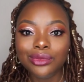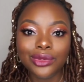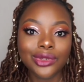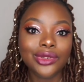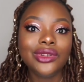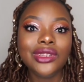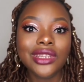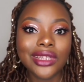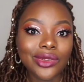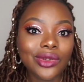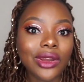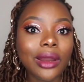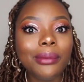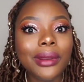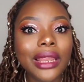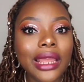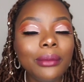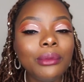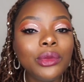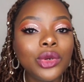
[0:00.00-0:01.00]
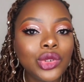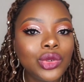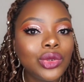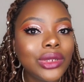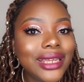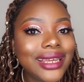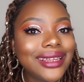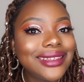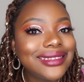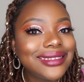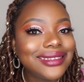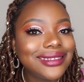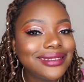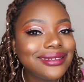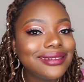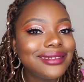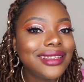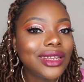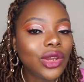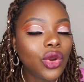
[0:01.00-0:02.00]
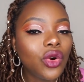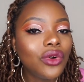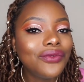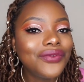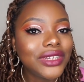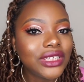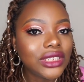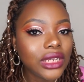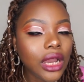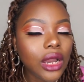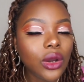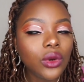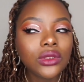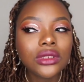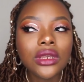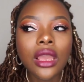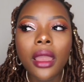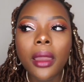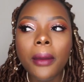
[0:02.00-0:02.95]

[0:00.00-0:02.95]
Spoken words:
You need to apply more to get the coverage out,